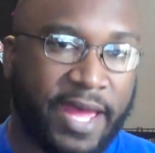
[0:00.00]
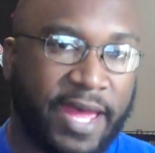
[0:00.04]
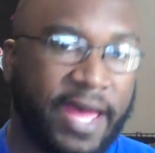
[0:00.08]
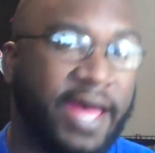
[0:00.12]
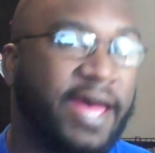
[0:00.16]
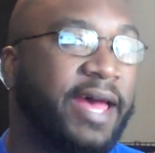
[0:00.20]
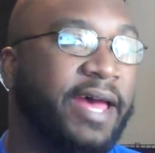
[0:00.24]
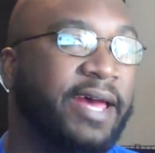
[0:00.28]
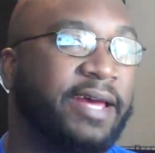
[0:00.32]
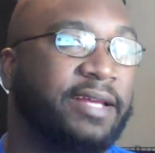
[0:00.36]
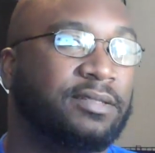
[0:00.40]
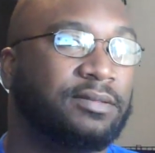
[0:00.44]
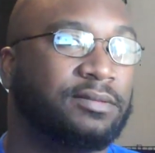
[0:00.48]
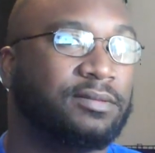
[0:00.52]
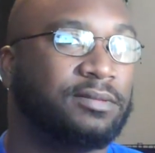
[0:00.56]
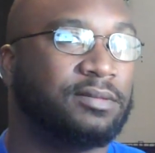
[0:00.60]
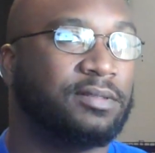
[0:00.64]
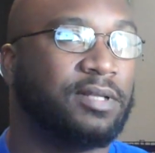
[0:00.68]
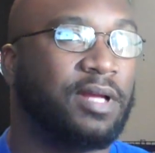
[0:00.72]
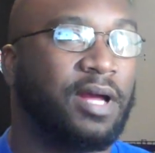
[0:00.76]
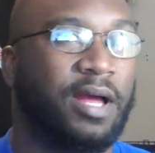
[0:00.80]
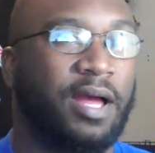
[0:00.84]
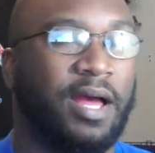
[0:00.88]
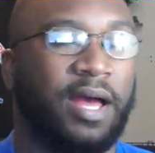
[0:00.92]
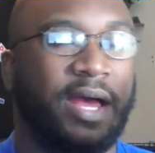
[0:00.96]
had,
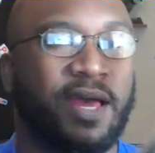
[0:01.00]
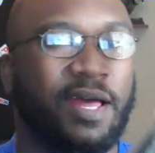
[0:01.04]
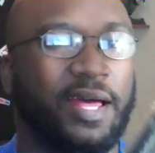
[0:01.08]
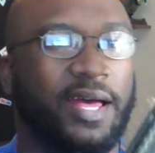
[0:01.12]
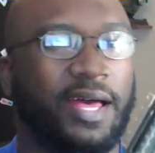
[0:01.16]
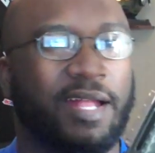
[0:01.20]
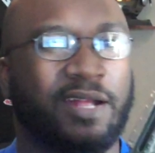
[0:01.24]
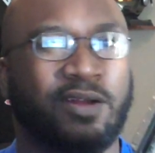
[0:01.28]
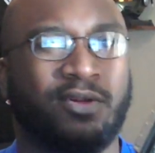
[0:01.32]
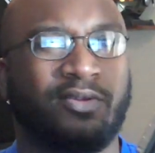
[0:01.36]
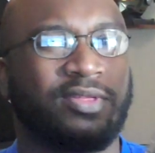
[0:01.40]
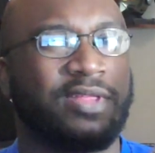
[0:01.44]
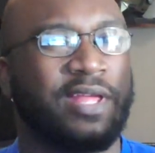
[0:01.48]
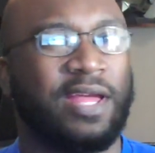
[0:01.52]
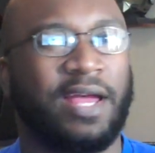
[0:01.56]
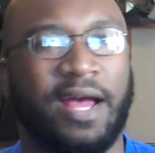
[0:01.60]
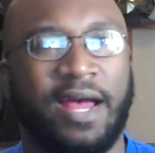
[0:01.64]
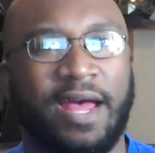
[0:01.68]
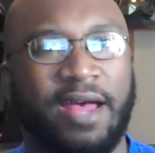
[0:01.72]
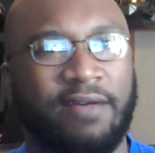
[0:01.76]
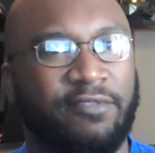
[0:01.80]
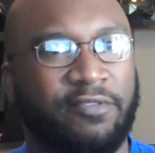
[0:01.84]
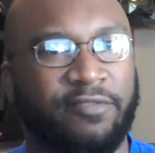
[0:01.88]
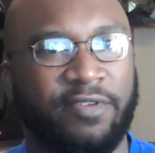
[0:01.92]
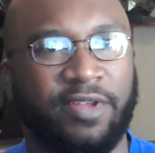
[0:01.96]
I don't think I
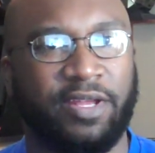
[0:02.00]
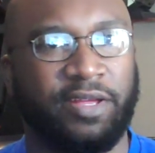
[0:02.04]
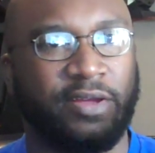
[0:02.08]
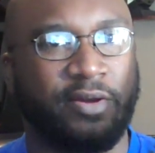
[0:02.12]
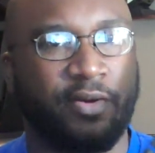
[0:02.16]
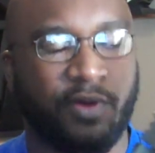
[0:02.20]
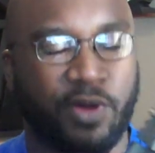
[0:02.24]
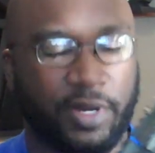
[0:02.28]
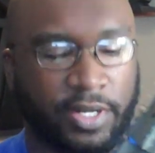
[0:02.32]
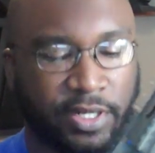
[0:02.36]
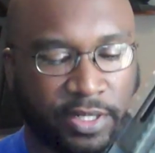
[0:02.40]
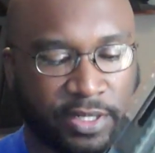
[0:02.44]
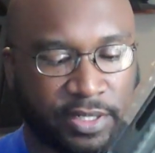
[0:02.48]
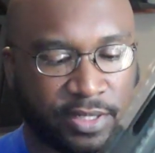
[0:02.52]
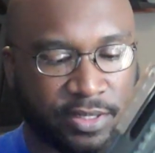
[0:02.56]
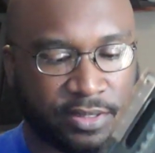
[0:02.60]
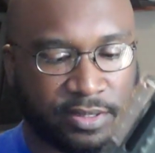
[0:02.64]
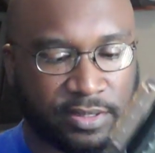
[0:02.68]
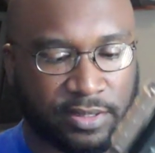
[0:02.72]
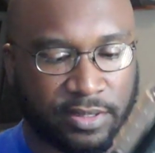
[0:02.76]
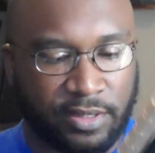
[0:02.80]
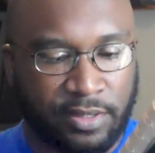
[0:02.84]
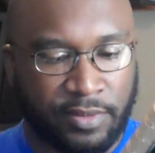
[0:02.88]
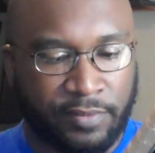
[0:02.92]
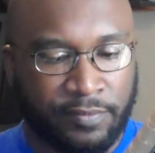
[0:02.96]
have a video on it,
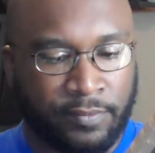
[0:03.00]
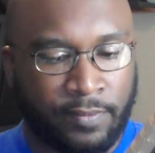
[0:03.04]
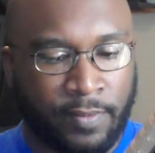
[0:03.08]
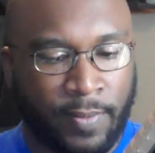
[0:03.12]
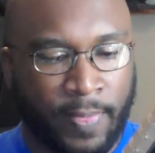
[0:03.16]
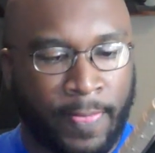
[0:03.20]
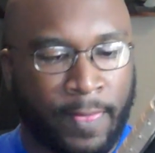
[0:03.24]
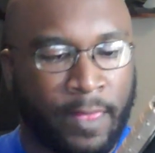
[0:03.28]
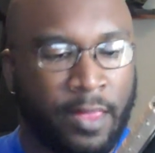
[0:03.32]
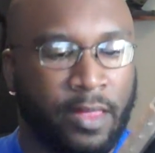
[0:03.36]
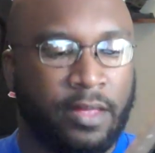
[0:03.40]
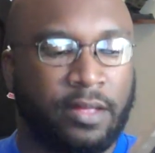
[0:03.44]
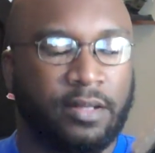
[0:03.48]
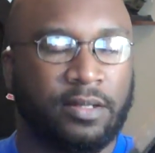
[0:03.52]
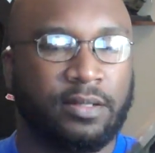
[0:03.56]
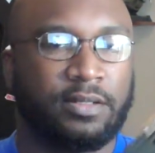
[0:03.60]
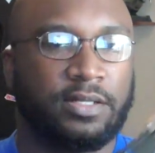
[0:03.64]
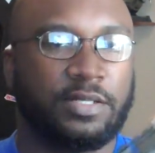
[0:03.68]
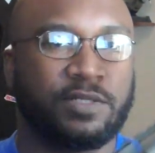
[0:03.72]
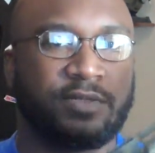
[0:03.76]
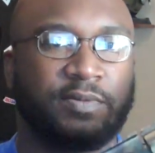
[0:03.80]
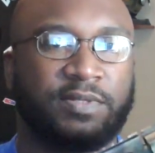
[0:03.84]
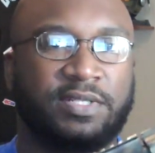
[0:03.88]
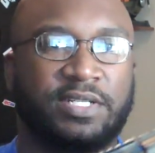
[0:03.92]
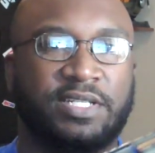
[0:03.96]
this
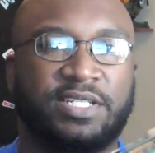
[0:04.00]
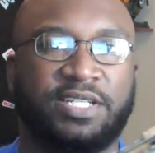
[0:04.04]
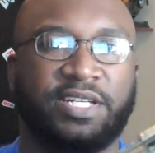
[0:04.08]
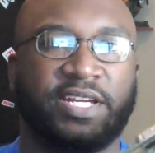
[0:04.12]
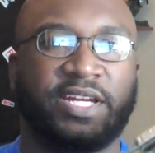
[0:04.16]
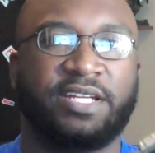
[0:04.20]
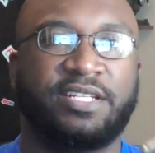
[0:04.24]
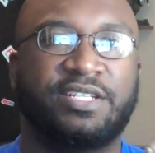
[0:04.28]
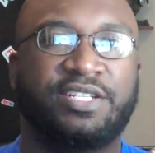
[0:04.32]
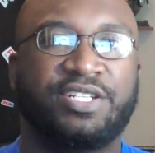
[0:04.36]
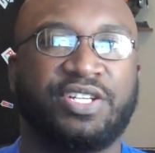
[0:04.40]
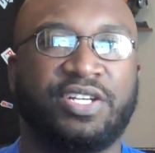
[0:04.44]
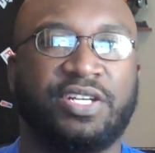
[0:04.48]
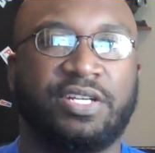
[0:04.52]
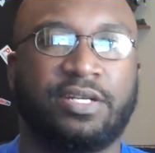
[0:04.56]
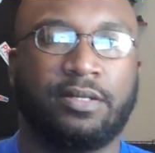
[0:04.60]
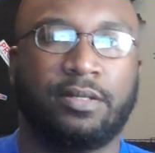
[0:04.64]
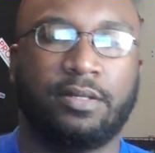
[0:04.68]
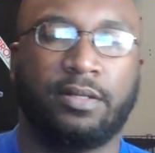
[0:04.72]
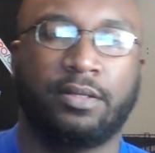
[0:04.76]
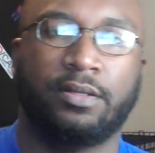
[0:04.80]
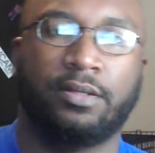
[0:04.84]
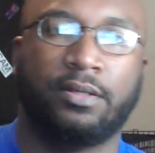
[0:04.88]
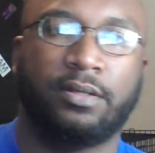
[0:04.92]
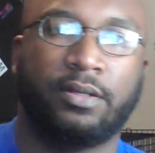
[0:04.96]
was a JG
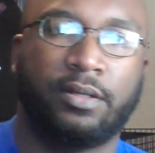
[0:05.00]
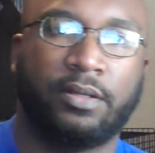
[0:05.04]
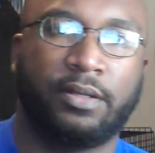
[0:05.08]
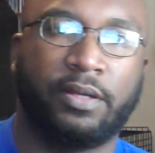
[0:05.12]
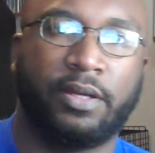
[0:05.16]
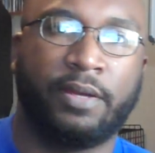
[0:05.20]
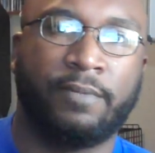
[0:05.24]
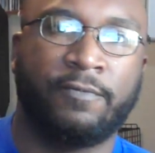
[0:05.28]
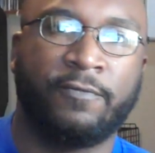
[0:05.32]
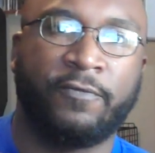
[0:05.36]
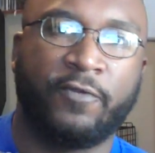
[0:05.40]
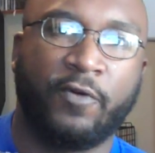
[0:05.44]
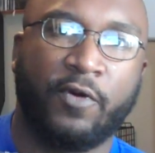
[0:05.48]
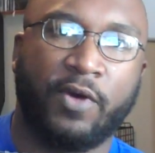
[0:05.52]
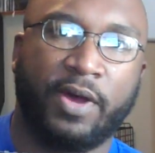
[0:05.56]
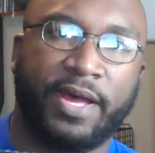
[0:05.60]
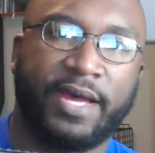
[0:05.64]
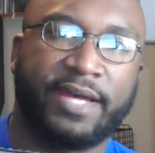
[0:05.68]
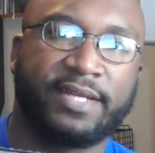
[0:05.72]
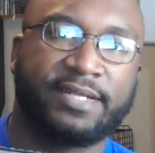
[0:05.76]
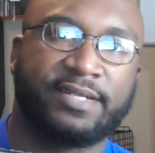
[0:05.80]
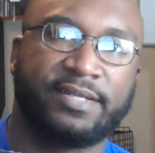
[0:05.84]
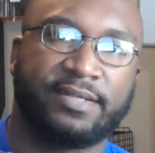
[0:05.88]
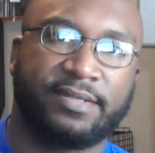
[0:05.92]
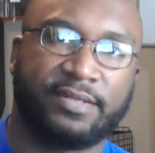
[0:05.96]

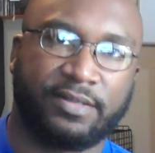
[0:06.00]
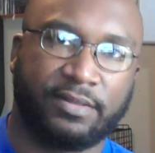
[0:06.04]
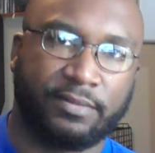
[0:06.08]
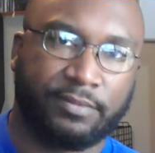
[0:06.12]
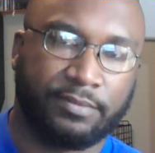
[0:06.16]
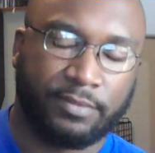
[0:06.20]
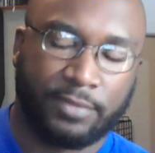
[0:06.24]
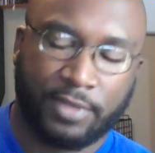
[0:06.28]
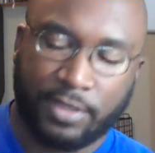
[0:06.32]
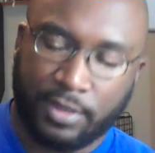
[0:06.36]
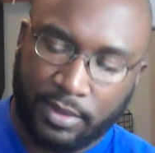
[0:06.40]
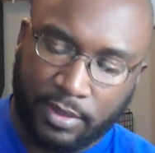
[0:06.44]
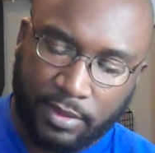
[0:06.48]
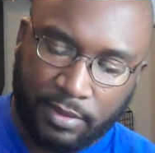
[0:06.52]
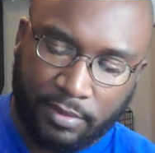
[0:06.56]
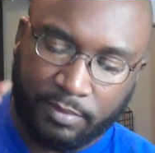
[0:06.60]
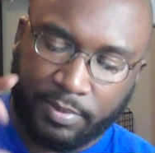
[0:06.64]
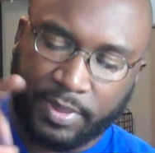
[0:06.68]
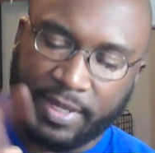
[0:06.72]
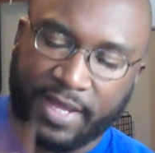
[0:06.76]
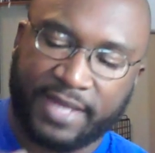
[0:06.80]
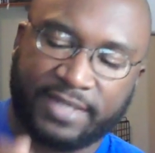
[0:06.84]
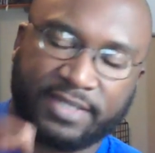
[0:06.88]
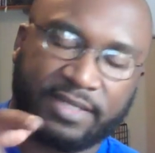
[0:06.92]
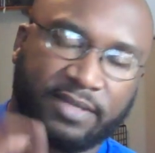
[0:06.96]
M4 system,
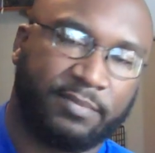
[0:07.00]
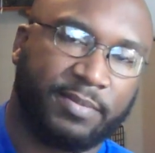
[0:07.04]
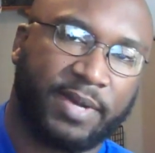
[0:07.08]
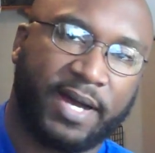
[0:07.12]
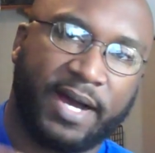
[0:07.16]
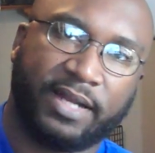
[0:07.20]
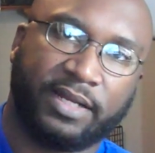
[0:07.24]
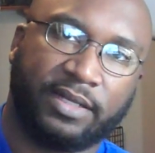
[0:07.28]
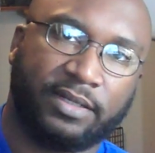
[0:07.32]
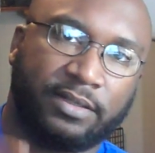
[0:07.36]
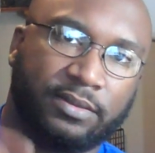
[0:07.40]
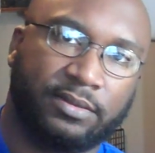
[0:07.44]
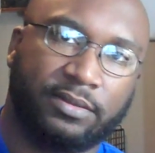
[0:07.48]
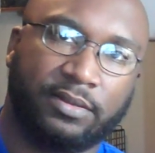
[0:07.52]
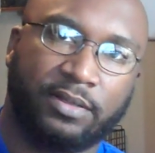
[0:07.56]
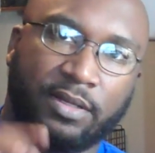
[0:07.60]
plastic body.